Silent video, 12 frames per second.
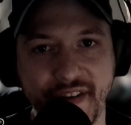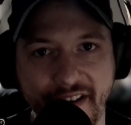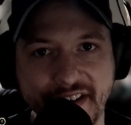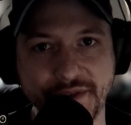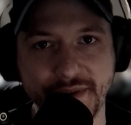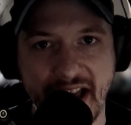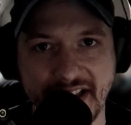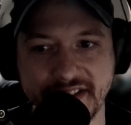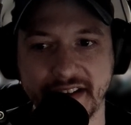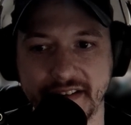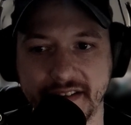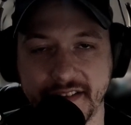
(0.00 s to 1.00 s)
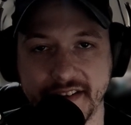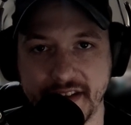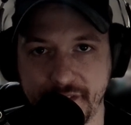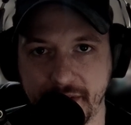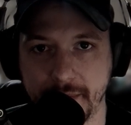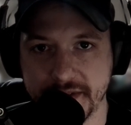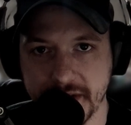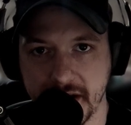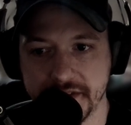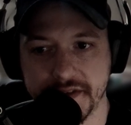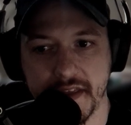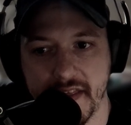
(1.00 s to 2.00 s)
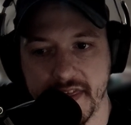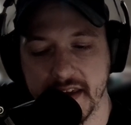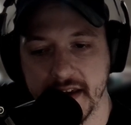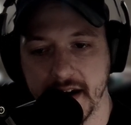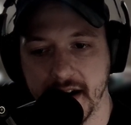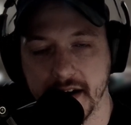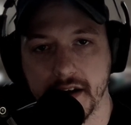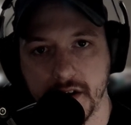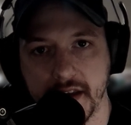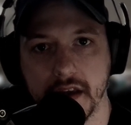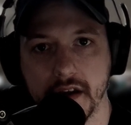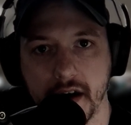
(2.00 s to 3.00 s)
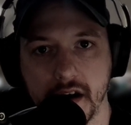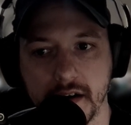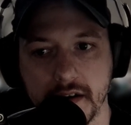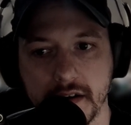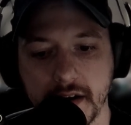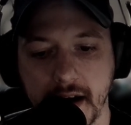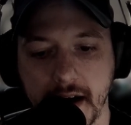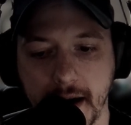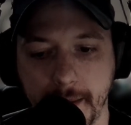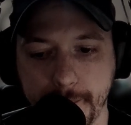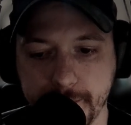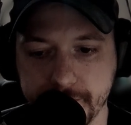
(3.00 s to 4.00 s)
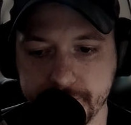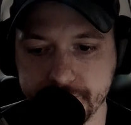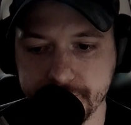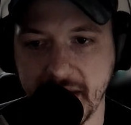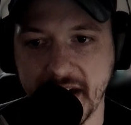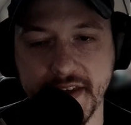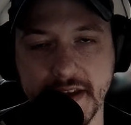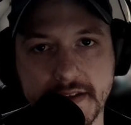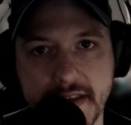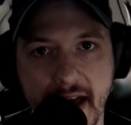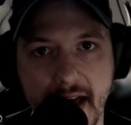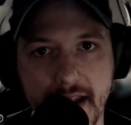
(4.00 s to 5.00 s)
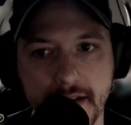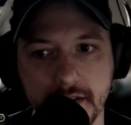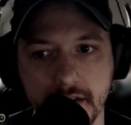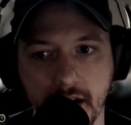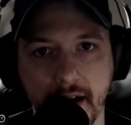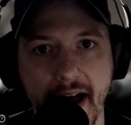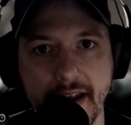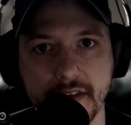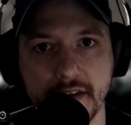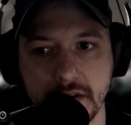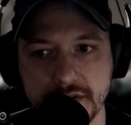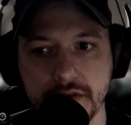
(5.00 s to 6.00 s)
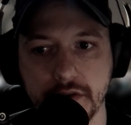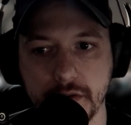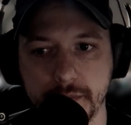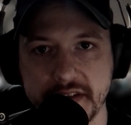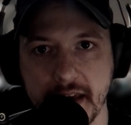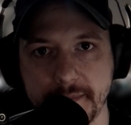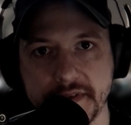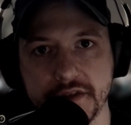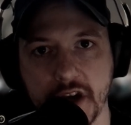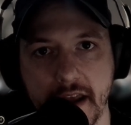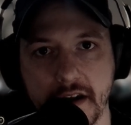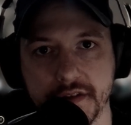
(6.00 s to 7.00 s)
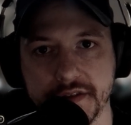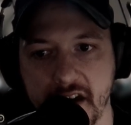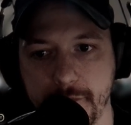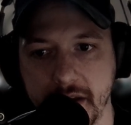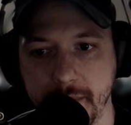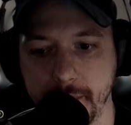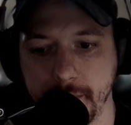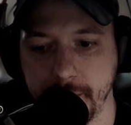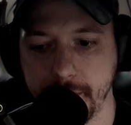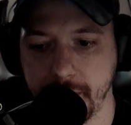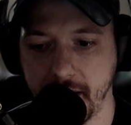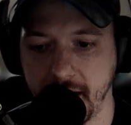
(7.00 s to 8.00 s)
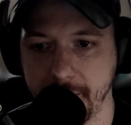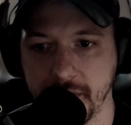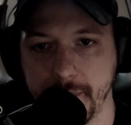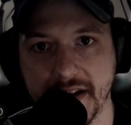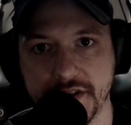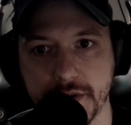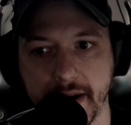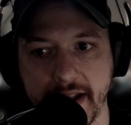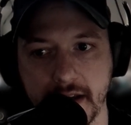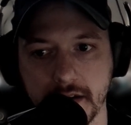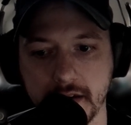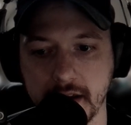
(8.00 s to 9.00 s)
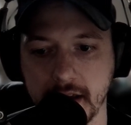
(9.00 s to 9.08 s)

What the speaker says: very drastically different results than the cookie cutter methods that a lot of the YouTube tips channels have been perpetuating.